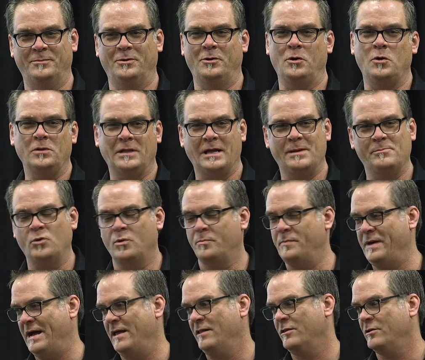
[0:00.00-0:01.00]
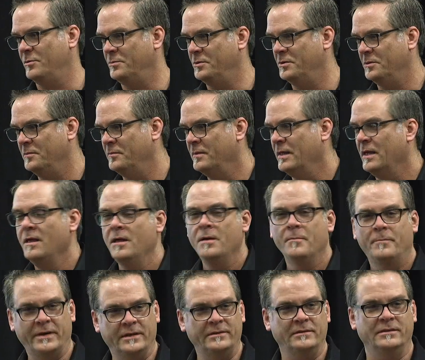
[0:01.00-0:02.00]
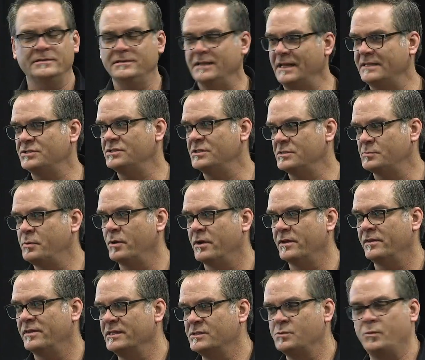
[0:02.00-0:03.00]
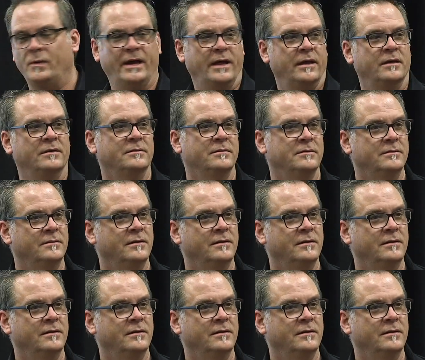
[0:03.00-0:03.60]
them a whole lot more palatable. But let's just put it this way.